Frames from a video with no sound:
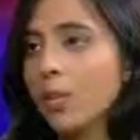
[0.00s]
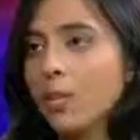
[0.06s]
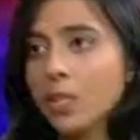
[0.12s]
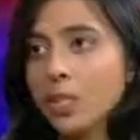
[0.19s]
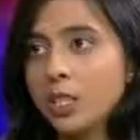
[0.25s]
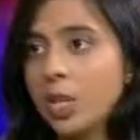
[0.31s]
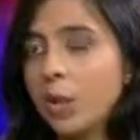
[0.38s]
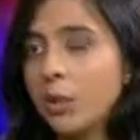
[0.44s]
in
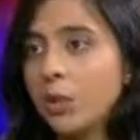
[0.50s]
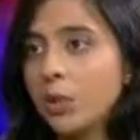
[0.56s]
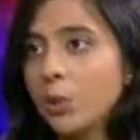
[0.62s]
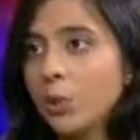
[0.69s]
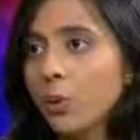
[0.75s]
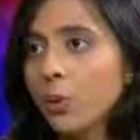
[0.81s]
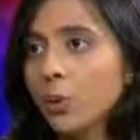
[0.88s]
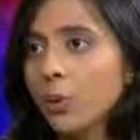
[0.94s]
these Yemen
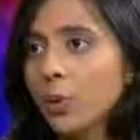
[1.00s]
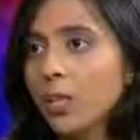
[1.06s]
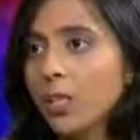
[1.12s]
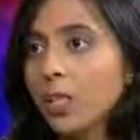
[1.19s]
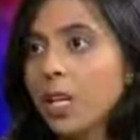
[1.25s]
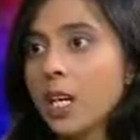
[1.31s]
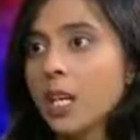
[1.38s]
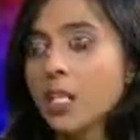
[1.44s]
drone
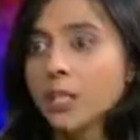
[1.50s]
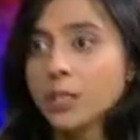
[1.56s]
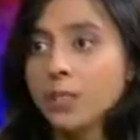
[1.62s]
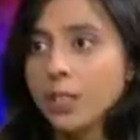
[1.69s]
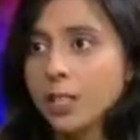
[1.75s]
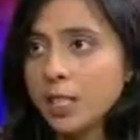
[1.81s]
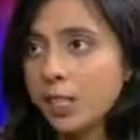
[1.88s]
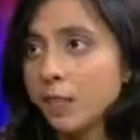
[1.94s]
strikes
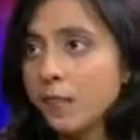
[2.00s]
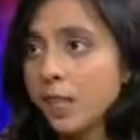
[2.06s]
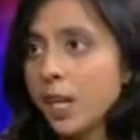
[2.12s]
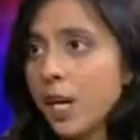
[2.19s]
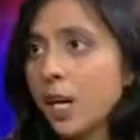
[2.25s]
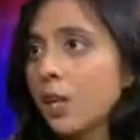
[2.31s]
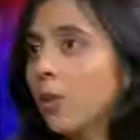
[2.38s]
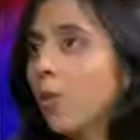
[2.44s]
civilians have
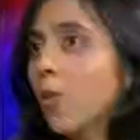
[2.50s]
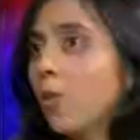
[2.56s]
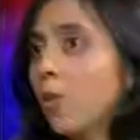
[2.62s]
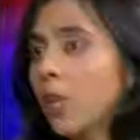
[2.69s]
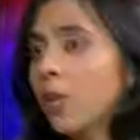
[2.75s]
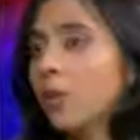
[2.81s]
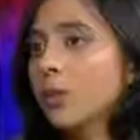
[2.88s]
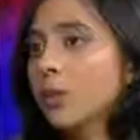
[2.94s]
died or
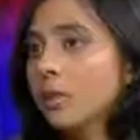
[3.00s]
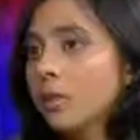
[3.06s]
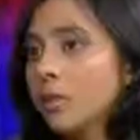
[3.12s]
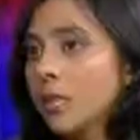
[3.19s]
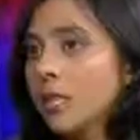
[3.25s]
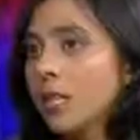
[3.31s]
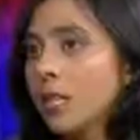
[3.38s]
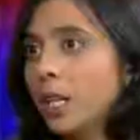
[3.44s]
whether it's
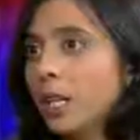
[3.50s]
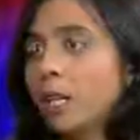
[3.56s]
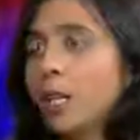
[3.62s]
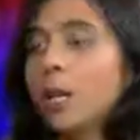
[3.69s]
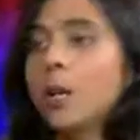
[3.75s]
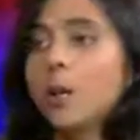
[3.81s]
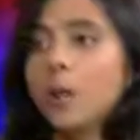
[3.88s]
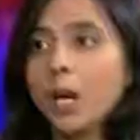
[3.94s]
investigated.
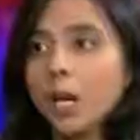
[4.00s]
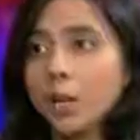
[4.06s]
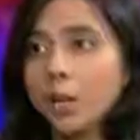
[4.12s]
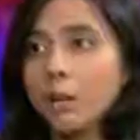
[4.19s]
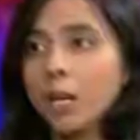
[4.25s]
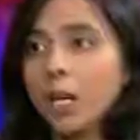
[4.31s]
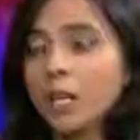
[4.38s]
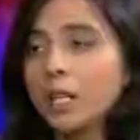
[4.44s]
Bottom
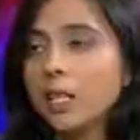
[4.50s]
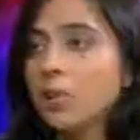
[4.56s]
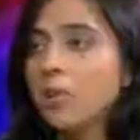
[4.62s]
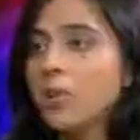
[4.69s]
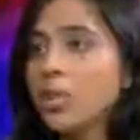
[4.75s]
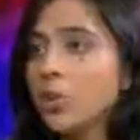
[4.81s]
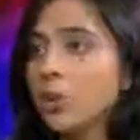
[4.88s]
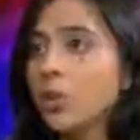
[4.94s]
line, the
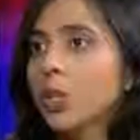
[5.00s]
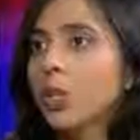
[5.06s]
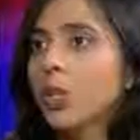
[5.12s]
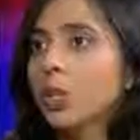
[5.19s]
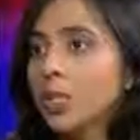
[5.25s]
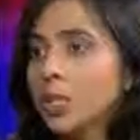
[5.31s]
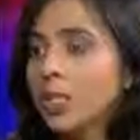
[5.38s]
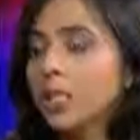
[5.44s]

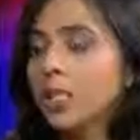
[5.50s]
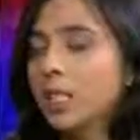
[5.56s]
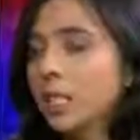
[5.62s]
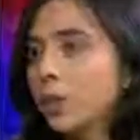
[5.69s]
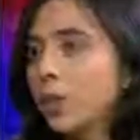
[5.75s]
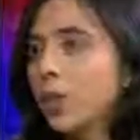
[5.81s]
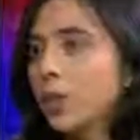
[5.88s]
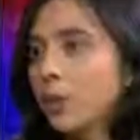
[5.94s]
administration needs to
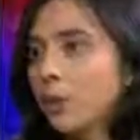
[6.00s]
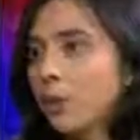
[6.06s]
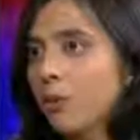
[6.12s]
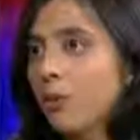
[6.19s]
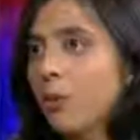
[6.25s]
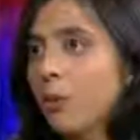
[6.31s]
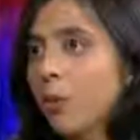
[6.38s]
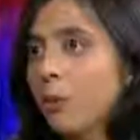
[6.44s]
commit to
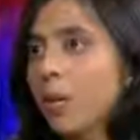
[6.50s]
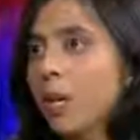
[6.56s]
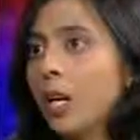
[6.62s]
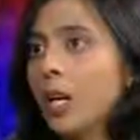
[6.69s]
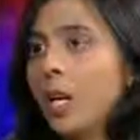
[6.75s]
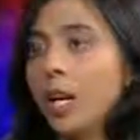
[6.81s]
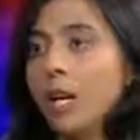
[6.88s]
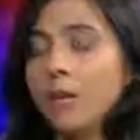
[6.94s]
reform.
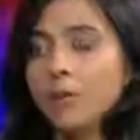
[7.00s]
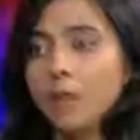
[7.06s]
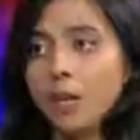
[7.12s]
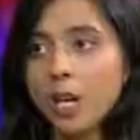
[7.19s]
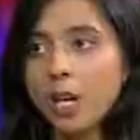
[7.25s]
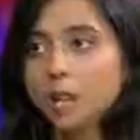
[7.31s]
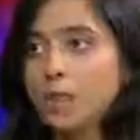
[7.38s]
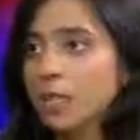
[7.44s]
And if
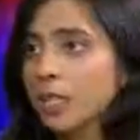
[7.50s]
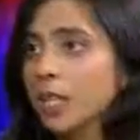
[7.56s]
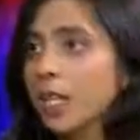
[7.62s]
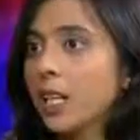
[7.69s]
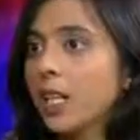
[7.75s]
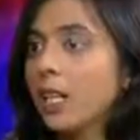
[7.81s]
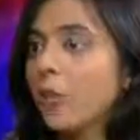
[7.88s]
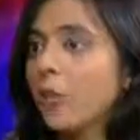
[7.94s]
Congress is
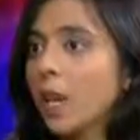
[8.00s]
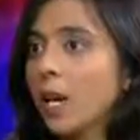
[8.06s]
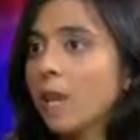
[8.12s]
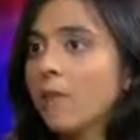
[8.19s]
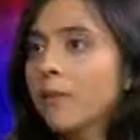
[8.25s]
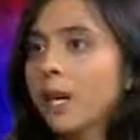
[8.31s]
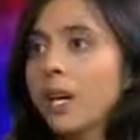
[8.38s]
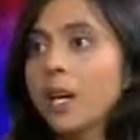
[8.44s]
getting in the way
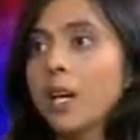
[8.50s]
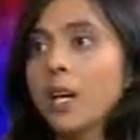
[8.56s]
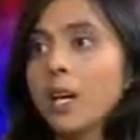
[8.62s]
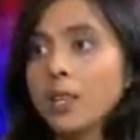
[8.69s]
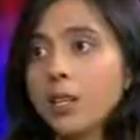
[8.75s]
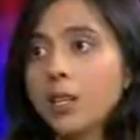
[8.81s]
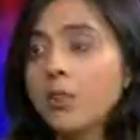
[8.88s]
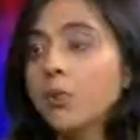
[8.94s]
of that,
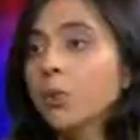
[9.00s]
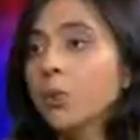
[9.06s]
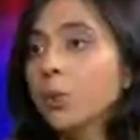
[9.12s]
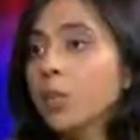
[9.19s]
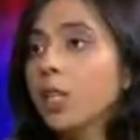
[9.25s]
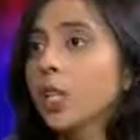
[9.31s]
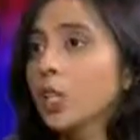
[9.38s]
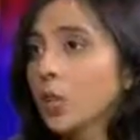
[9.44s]
then there's
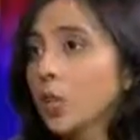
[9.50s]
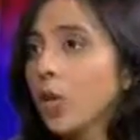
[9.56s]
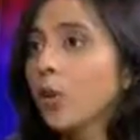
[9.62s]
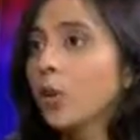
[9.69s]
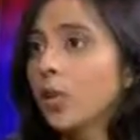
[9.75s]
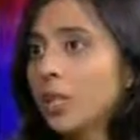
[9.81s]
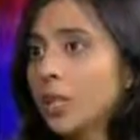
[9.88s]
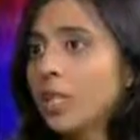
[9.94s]
really a
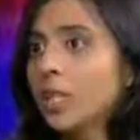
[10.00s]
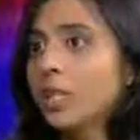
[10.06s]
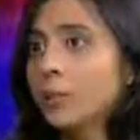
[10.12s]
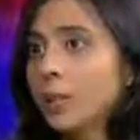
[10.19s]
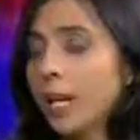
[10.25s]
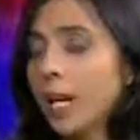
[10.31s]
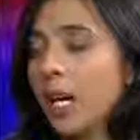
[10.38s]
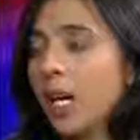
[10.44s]
struggle that needs to
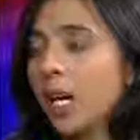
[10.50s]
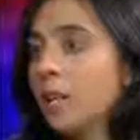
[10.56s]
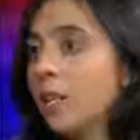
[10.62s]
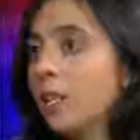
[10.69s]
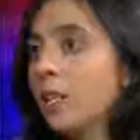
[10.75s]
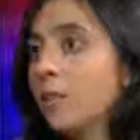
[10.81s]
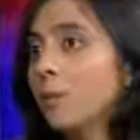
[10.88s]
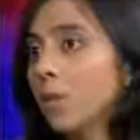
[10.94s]
be had,
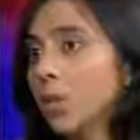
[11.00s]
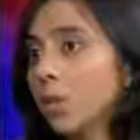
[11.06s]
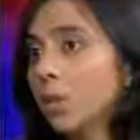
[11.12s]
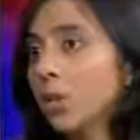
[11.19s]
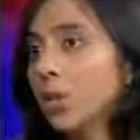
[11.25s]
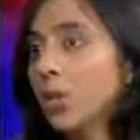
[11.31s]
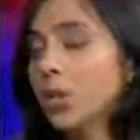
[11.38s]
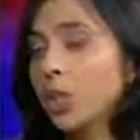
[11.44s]
and the
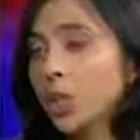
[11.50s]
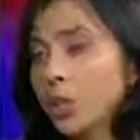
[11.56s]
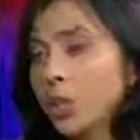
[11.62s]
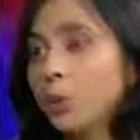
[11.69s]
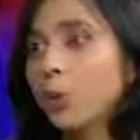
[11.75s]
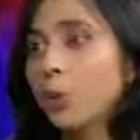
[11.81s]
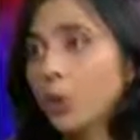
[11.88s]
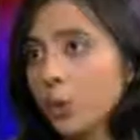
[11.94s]
administration needs
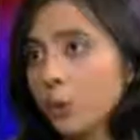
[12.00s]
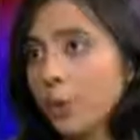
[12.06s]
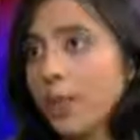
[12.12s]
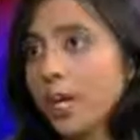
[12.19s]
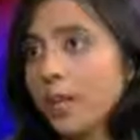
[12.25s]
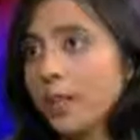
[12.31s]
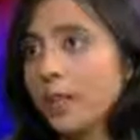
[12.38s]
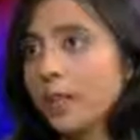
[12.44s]
to push back.